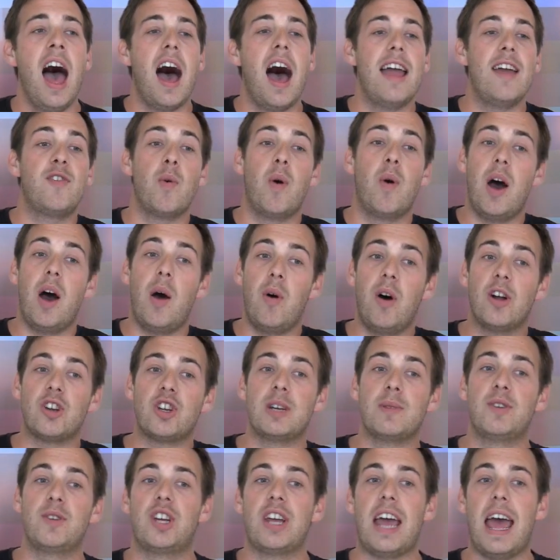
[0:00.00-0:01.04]
If you are
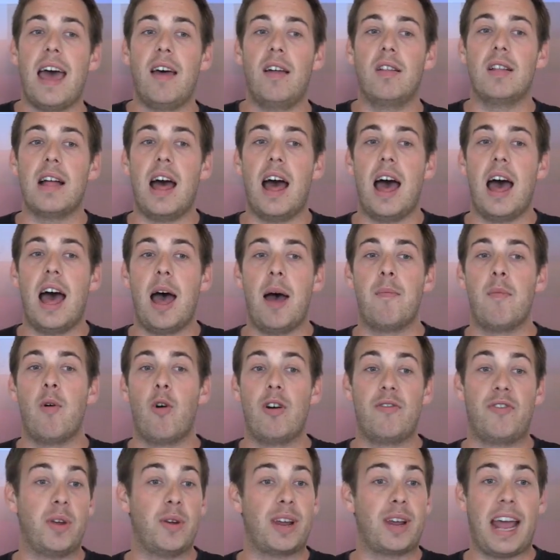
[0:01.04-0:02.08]
watching, Michelle,
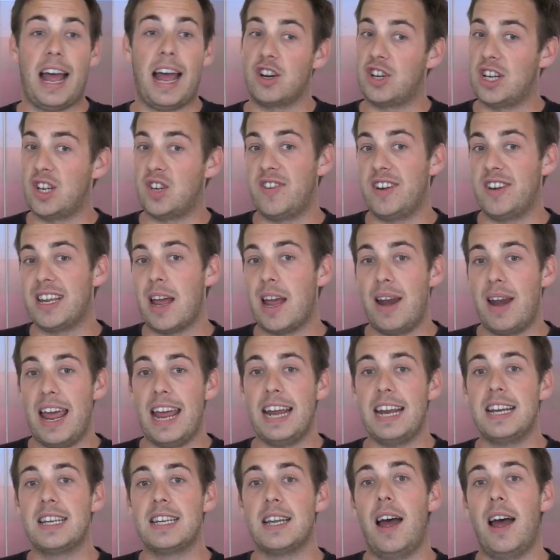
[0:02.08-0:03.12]
or if you catch this video
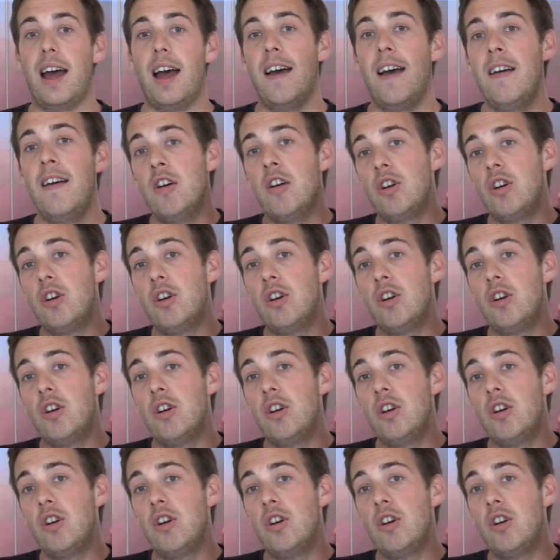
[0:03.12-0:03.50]
later,